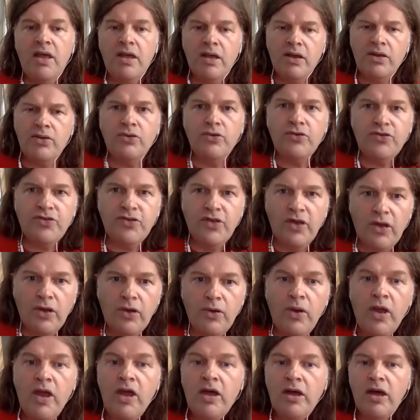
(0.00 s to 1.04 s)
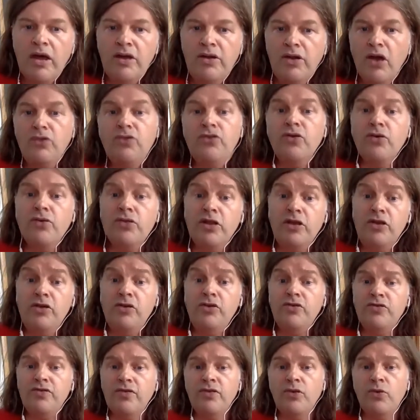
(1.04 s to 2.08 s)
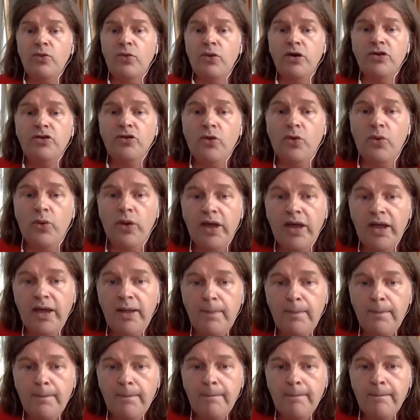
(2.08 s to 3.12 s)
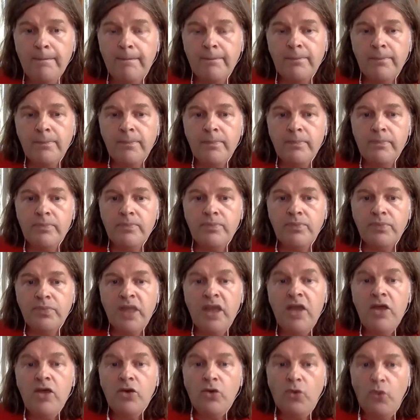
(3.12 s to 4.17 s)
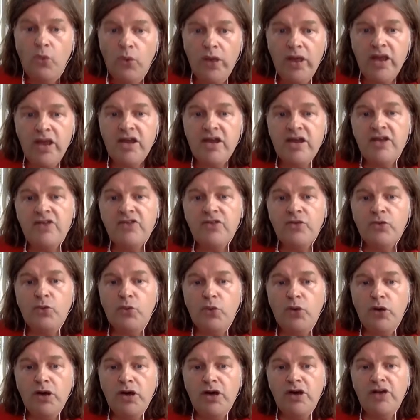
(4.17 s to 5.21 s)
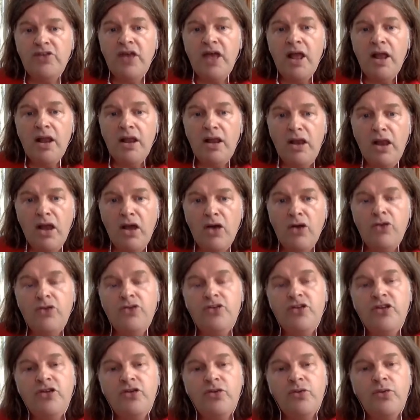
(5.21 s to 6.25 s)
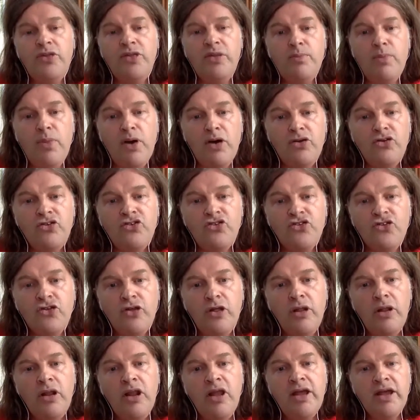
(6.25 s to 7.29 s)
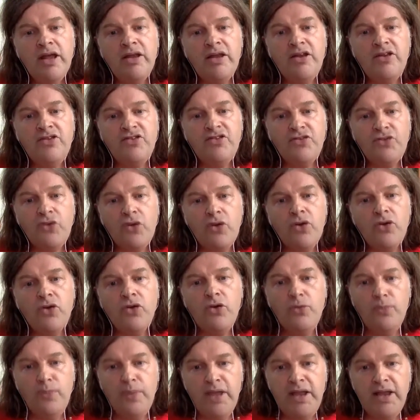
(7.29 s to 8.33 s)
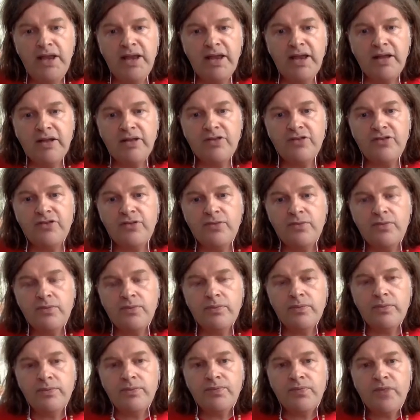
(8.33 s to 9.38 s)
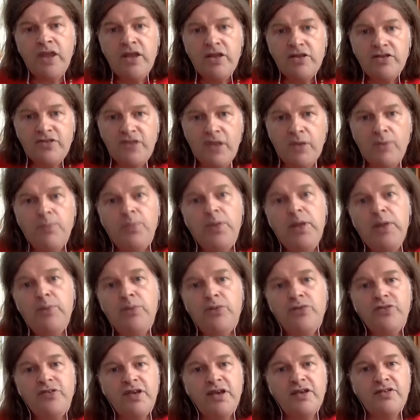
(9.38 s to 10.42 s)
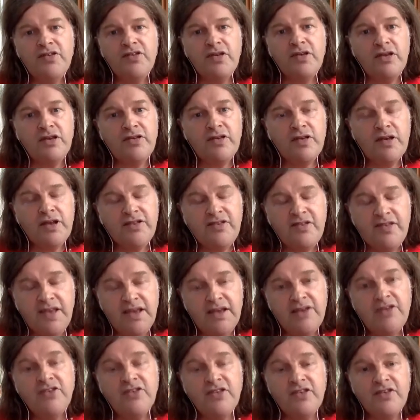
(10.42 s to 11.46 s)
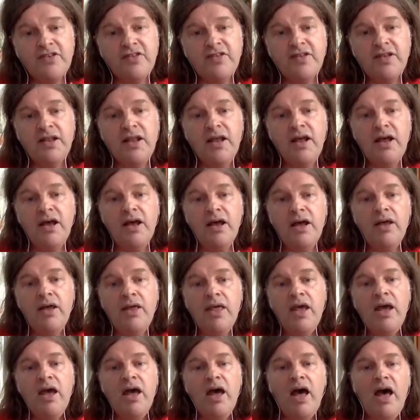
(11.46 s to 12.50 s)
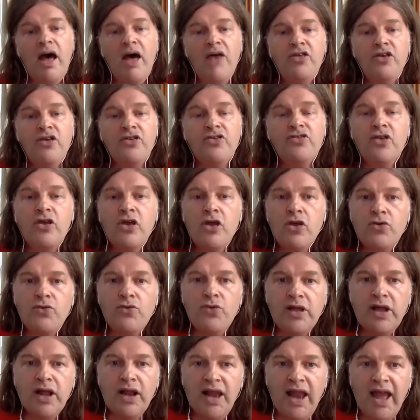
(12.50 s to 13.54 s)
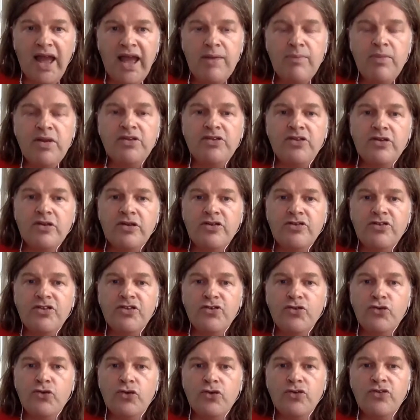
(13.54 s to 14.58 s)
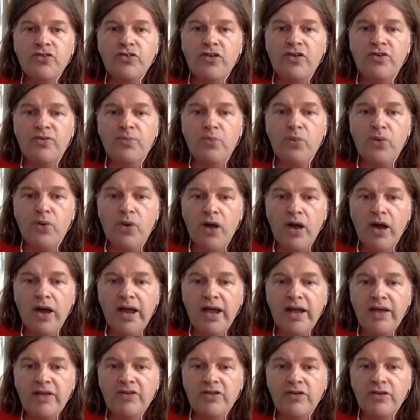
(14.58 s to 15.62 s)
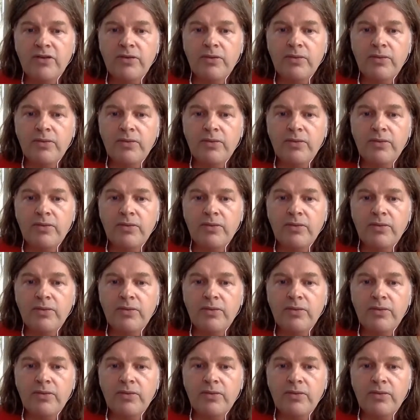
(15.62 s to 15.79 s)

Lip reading: And also, a note on the use of the word queer. Queer is a word loaded with emotional and historical meanings. Some people see it as a slur, others reclaim it as a source of pride.